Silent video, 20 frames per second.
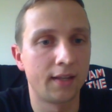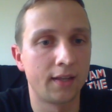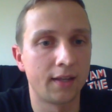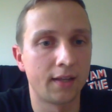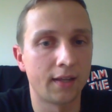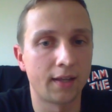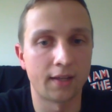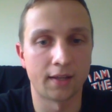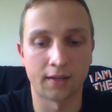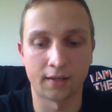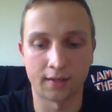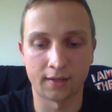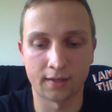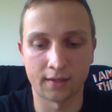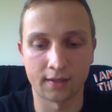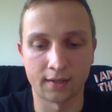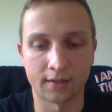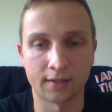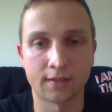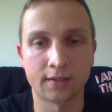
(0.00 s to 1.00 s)

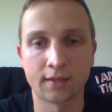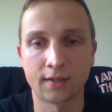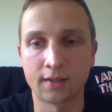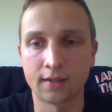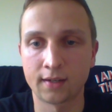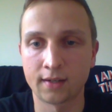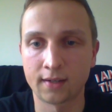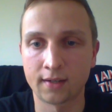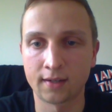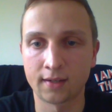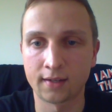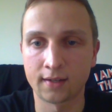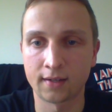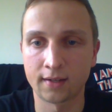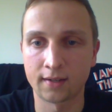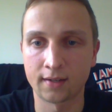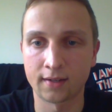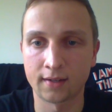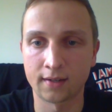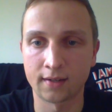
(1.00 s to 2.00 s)
And
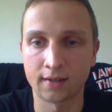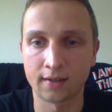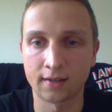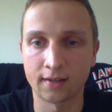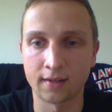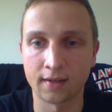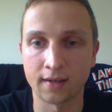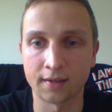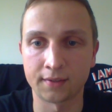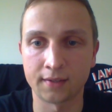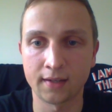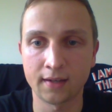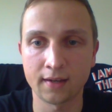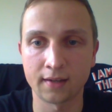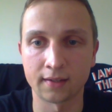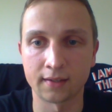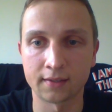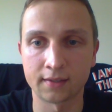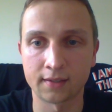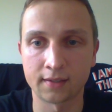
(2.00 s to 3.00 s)
here they are.
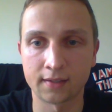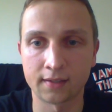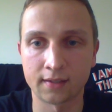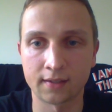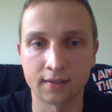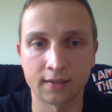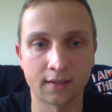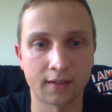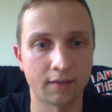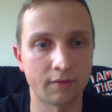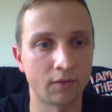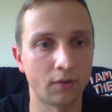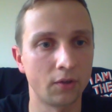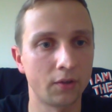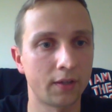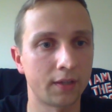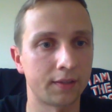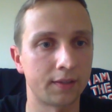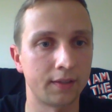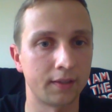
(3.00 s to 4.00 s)
Let's have a
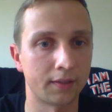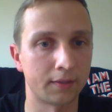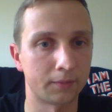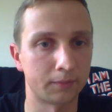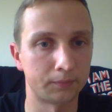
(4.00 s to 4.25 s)
look at the